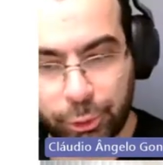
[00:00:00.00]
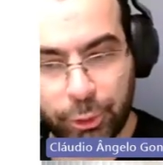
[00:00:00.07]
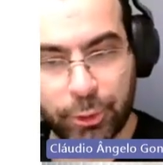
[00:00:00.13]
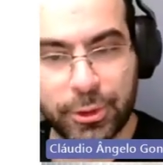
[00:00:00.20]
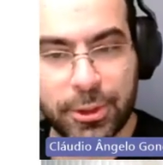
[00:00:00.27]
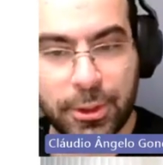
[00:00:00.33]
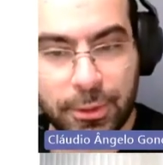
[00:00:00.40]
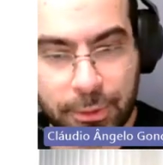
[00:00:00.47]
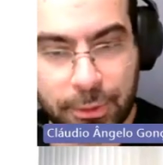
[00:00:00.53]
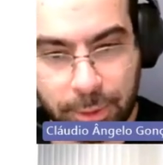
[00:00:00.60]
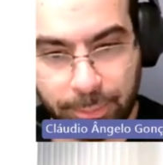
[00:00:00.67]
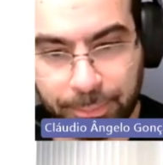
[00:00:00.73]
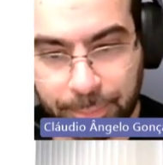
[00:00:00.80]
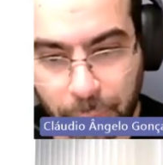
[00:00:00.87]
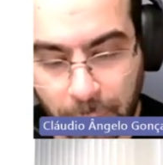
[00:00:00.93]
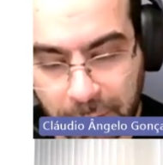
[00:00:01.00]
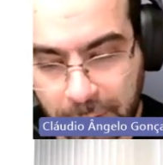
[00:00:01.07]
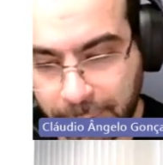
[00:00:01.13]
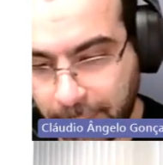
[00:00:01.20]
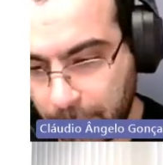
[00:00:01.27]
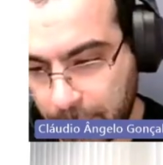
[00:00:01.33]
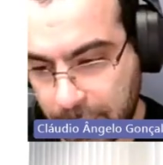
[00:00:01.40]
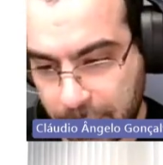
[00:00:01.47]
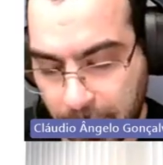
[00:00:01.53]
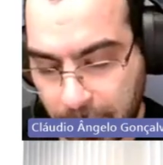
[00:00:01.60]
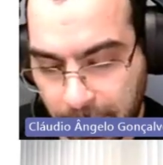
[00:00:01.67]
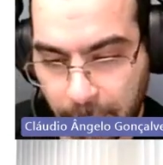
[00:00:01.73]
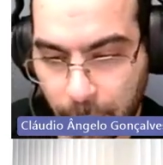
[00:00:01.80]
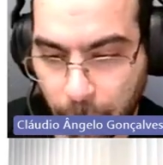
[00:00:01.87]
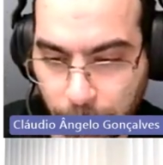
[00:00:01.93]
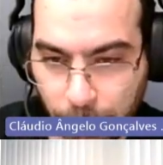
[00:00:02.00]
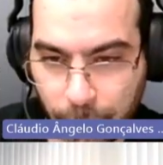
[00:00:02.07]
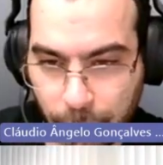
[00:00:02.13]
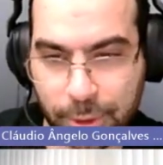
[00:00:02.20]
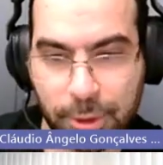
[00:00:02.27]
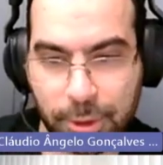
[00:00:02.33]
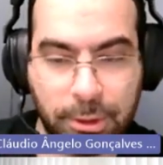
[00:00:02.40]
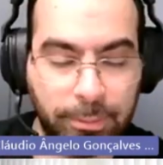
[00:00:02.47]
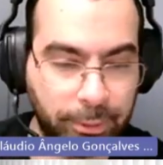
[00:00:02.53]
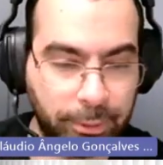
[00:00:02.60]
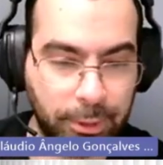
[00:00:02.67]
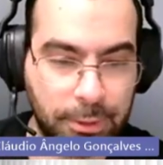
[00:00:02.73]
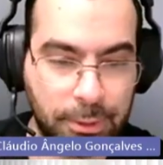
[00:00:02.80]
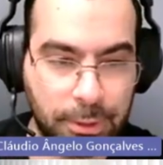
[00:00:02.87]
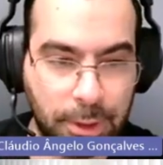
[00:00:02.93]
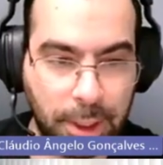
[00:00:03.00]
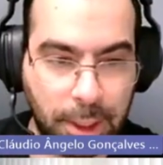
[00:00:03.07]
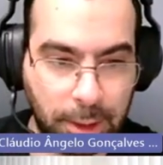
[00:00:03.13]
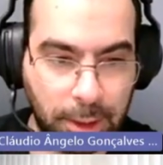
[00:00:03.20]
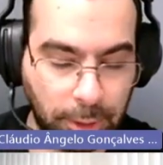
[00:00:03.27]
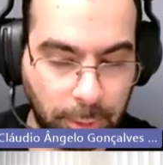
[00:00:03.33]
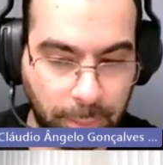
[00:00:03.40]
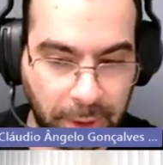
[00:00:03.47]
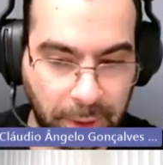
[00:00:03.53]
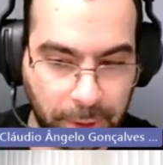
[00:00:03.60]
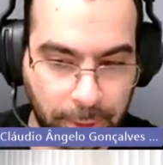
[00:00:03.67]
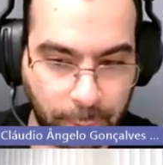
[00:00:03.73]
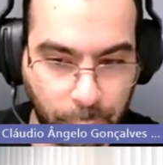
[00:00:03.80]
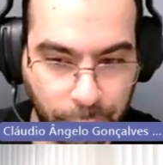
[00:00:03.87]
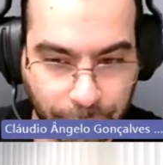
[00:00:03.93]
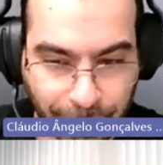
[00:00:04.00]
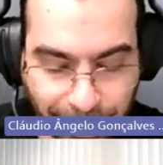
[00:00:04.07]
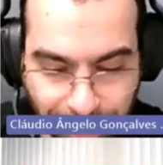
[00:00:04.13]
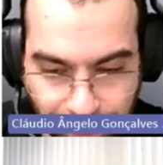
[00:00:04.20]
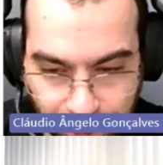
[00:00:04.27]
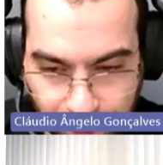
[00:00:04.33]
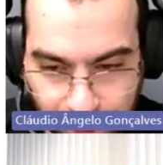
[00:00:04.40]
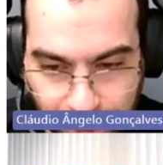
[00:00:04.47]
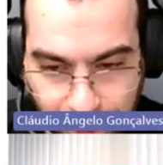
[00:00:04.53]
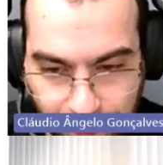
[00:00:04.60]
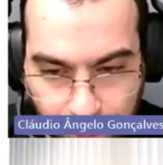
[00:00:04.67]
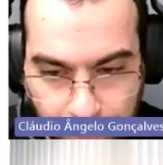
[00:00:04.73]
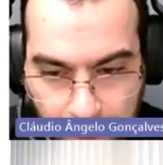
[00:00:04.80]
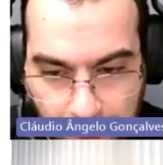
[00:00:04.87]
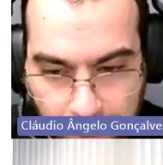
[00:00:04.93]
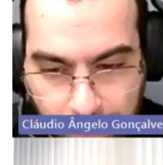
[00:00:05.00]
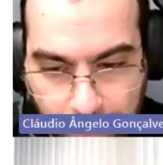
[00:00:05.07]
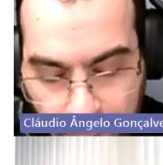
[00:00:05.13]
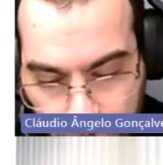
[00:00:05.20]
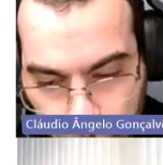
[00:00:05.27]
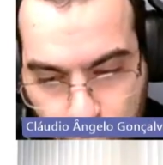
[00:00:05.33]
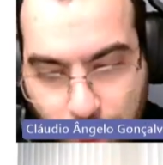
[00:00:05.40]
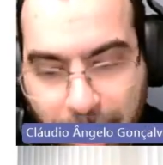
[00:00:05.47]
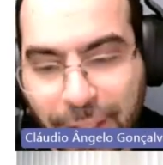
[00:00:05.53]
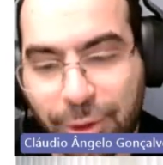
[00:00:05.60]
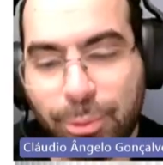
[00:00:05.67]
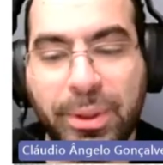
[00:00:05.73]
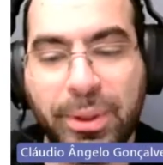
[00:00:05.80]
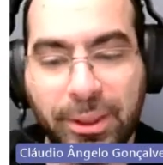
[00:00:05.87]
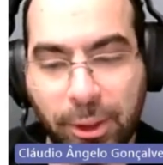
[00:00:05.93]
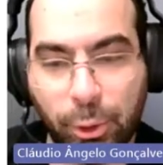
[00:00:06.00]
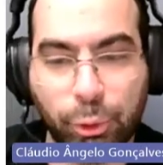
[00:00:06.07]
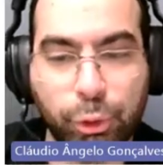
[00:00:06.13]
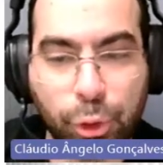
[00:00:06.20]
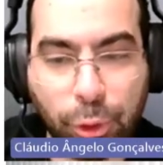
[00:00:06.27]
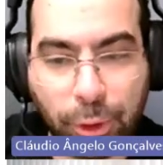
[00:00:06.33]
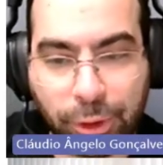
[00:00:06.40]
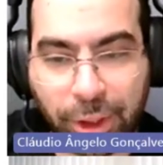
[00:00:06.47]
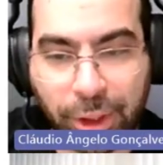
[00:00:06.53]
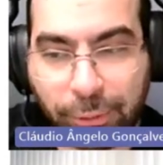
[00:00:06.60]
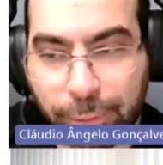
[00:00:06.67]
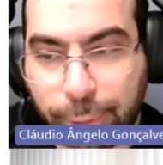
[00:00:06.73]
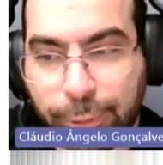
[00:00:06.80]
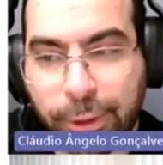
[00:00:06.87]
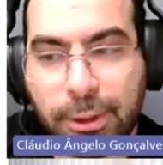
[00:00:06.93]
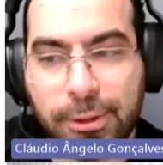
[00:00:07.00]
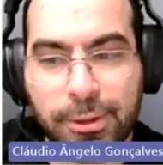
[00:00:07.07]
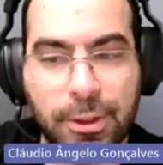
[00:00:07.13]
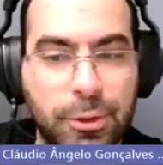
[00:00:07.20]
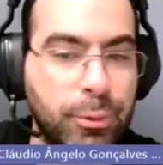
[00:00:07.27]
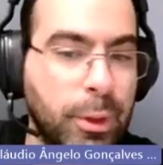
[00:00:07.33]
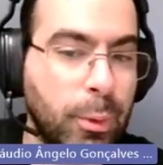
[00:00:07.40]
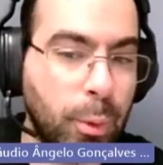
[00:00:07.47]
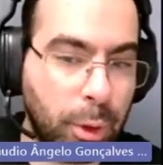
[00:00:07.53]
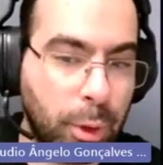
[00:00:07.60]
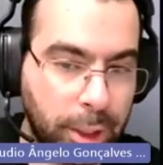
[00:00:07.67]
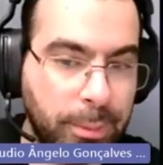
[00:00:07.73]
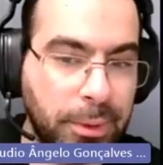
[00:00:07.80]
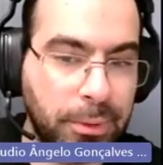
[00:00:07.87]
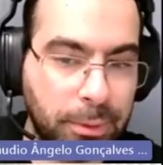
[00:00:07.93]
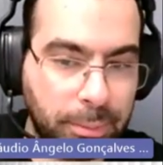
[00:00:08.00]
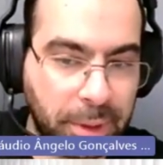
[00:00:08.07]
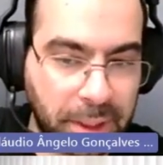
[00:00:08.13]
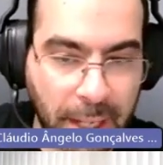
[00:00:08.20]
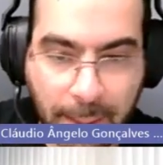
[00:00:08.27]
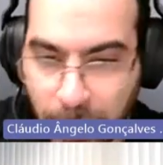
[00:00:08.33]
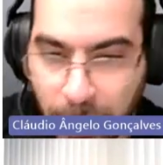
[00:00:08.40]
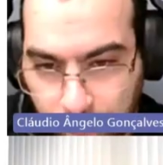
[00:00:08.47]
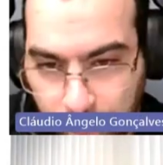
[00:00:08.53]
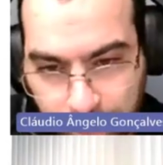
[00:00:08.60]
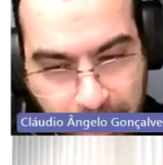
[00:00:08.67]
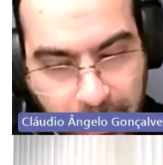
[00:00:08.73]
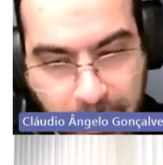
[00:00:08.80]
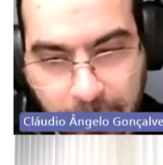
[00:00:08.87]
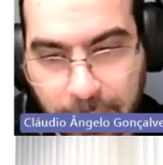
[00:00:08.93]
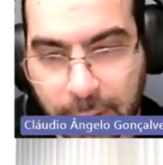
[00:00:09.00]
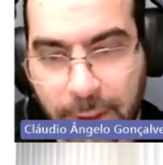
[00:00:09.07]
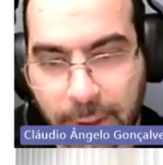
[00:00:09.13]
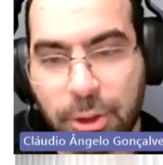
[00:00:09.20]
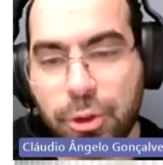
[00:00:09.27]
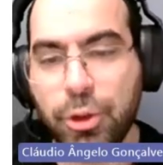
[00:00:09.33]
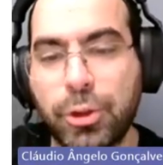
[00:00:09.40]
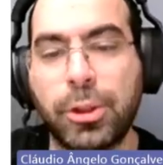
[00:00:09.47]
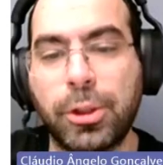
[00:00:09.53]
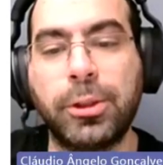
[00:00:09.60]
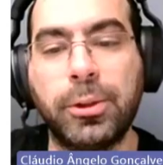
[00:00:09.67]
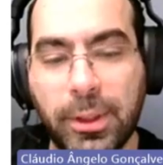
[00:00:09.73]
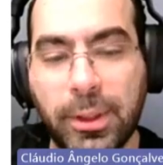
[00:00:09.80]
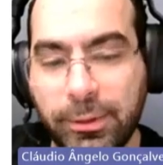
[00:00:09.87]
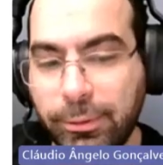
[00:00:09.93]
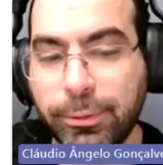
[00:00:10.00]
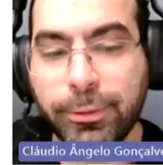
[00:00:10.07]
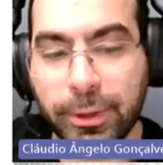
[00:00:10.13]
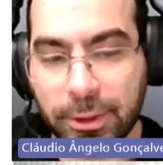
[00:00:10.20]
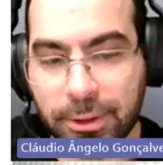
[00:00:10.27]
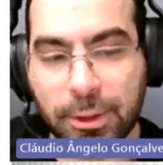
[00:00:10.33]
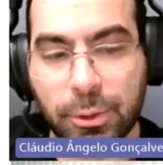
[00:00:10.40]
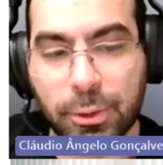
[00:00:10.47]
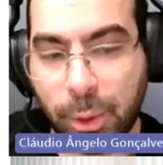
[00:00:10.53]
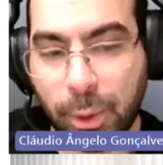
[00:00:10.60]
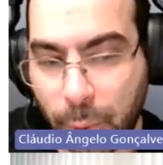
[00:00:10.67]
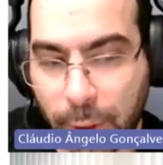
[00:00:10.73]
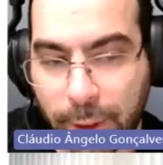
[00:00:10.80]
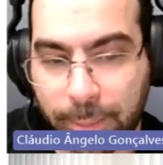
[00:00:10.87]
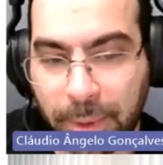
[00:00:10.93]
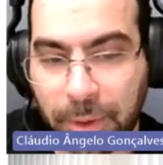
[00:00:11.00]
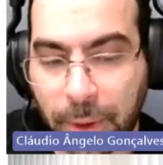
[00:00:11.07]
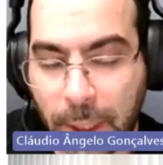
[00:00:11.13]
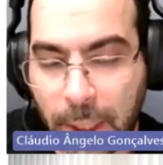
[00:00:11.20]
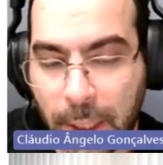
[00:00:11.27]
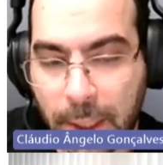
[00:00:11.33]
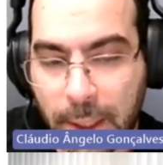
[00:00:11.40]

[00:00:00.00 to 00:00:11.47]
control system, right? If I were designing a control system for this incubator, I would uh, try to build a controller that fulfills this requirement. But I'm not building a digital twin that fulfills this requirement.